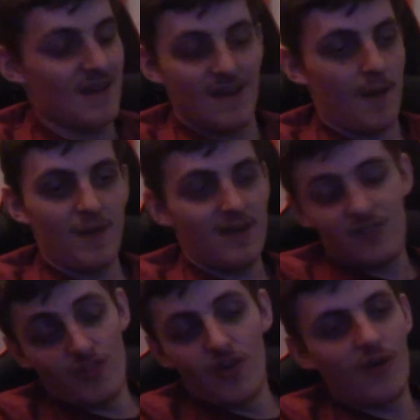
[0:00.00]
I mean,
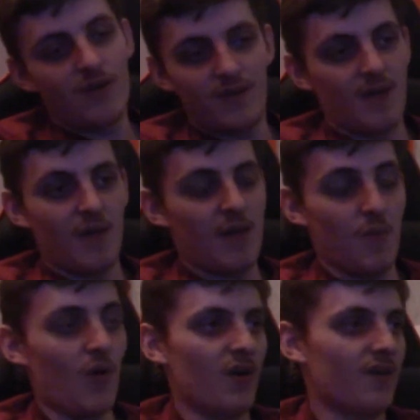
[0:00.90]
sure, it
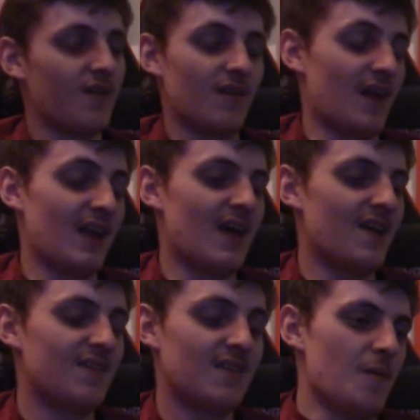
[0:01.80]
works, I
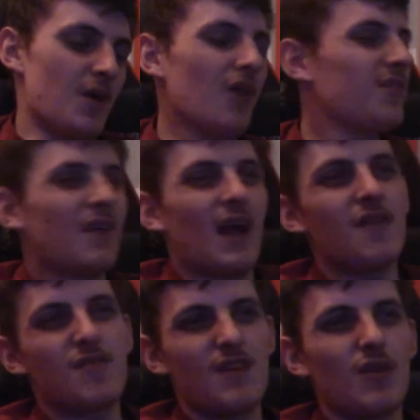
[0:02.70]
guess. But I also kind of
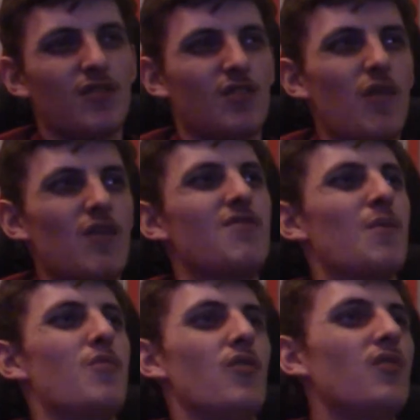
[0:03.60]
feel sorry for
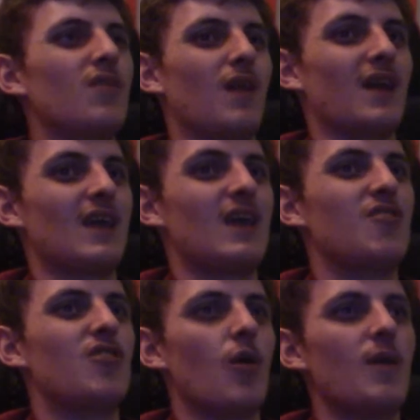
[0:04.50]
Bruce. Like, he's
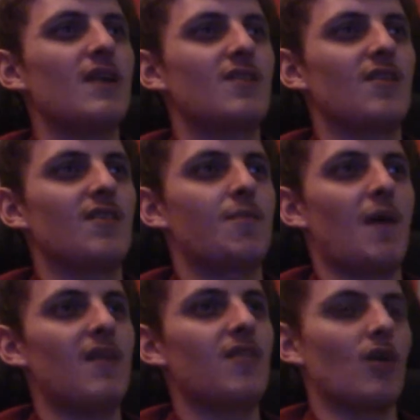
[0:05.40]
going to
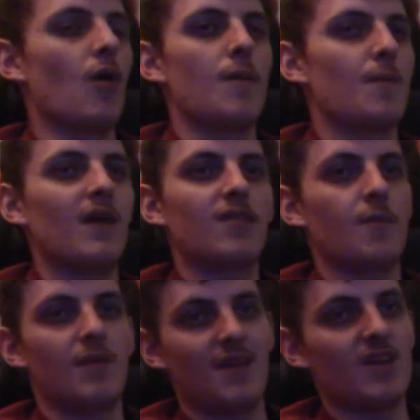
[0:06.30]
space and going back to
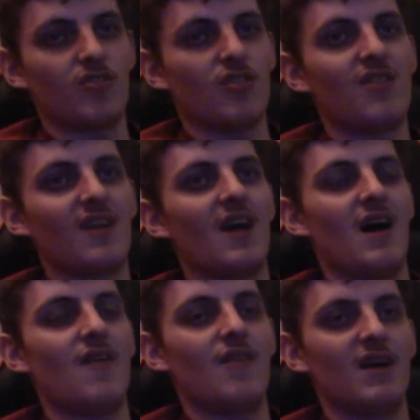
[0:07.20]
potentially
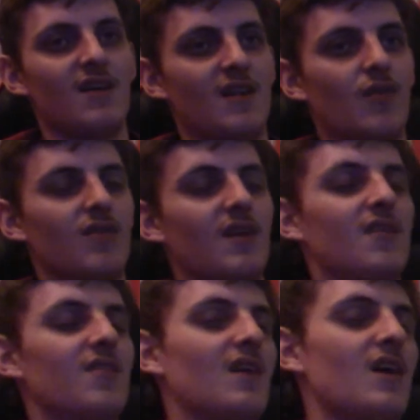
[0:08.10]
Sakaar, right? Because that looks like a
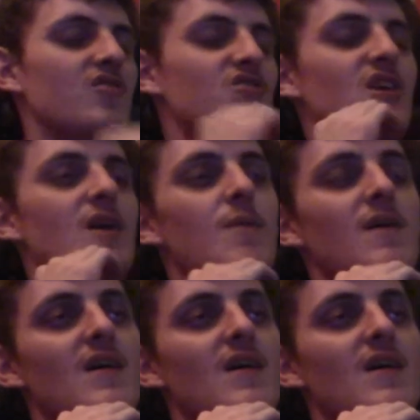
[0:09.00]
Sakaar ship.